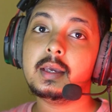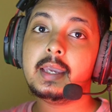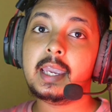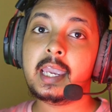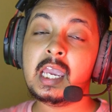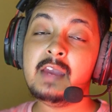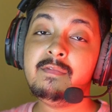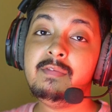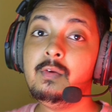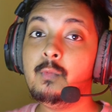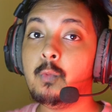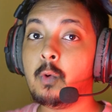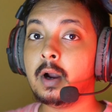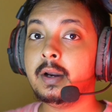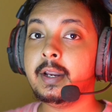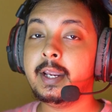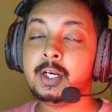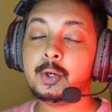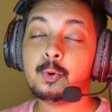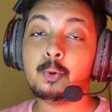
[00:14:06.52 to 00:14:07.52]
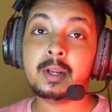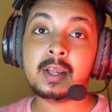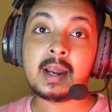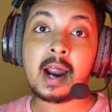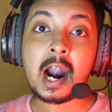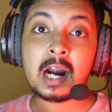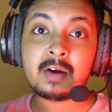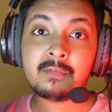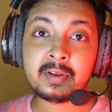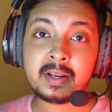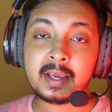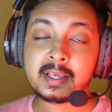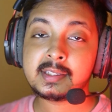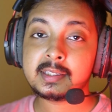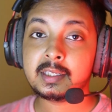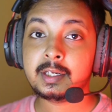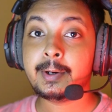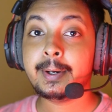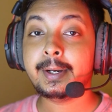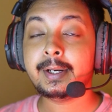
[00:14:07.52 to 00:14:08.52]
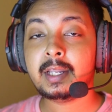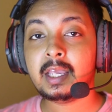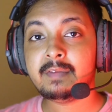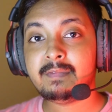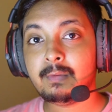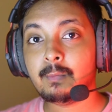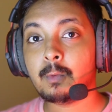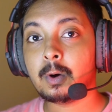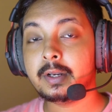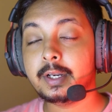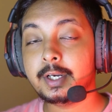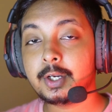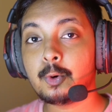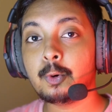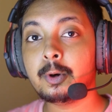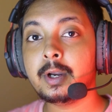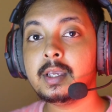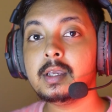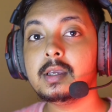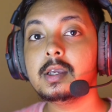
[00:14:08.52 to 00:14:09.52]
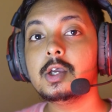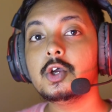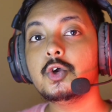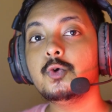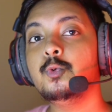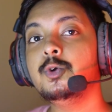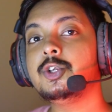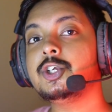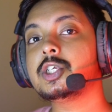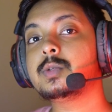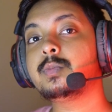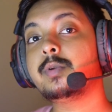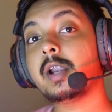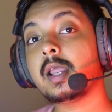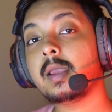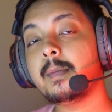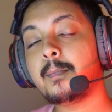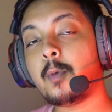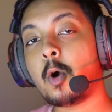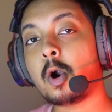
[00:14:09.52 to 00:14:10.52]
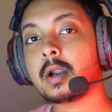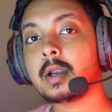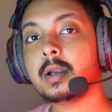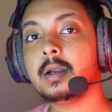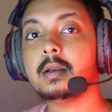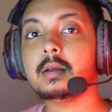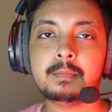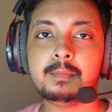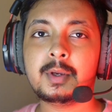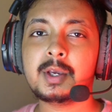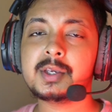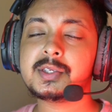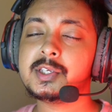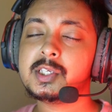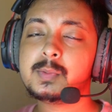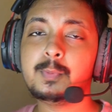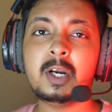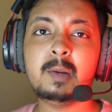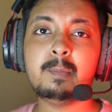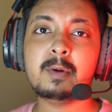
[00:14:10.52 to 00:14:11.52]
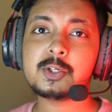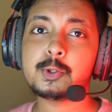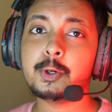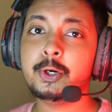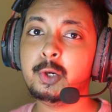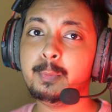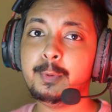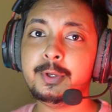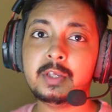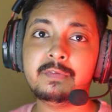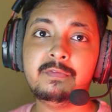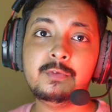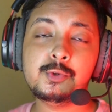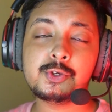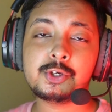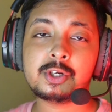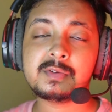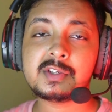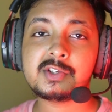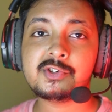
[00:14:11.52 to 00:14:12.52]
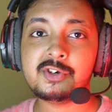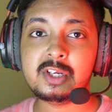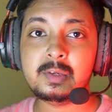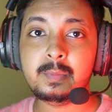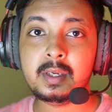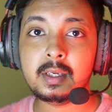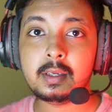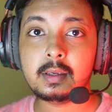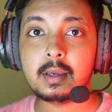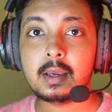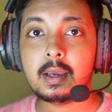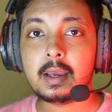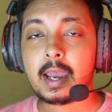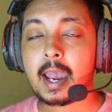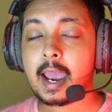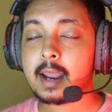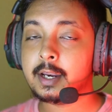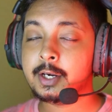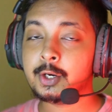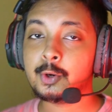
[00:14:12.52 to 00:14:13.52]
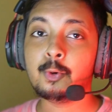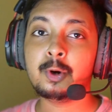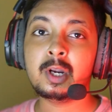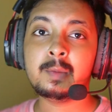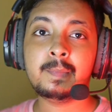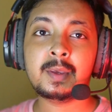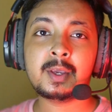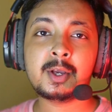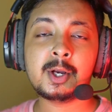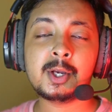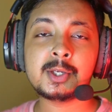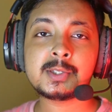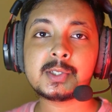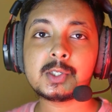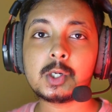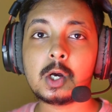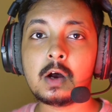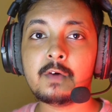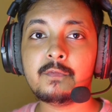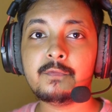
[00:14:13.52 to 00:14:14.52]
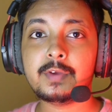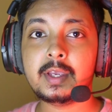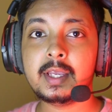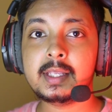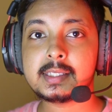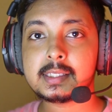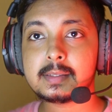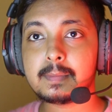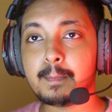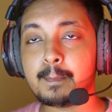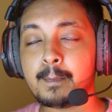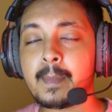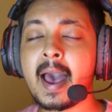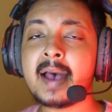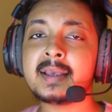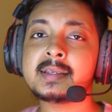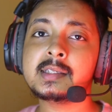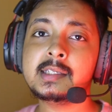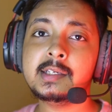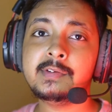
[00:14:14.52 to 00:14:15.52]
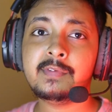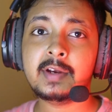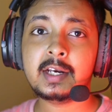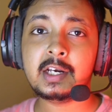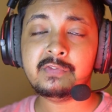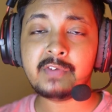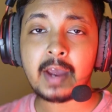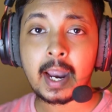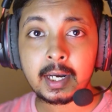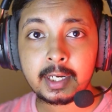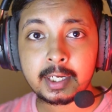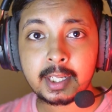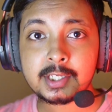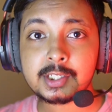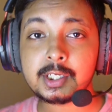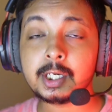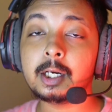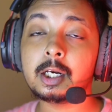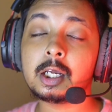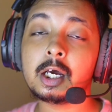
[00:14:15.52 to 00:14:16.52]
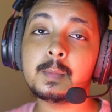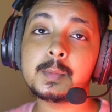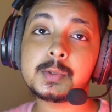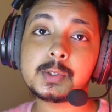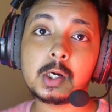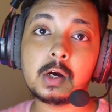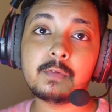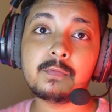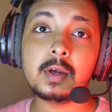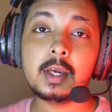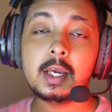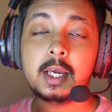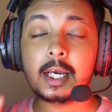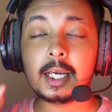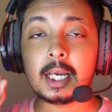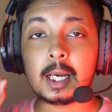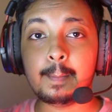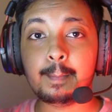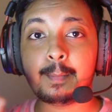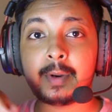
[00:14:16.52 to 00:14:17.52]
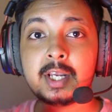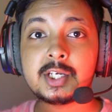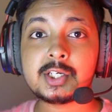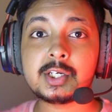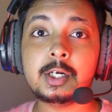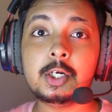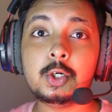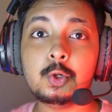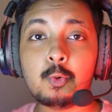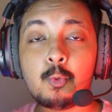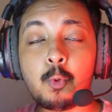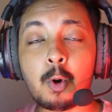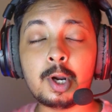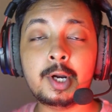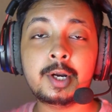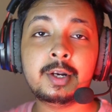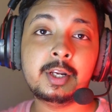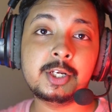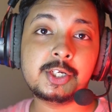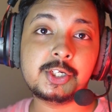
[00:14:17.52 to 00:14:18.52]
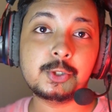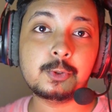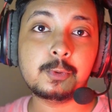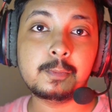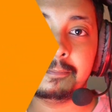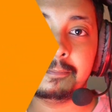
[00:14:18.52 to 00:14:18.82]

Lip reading: AV1 encoding, hardware accelerated AV1 encoding, which is pretty important because it's pretty much going to be the future of streaming and encoding because of its massive advantage in terms of compression to quality ratio.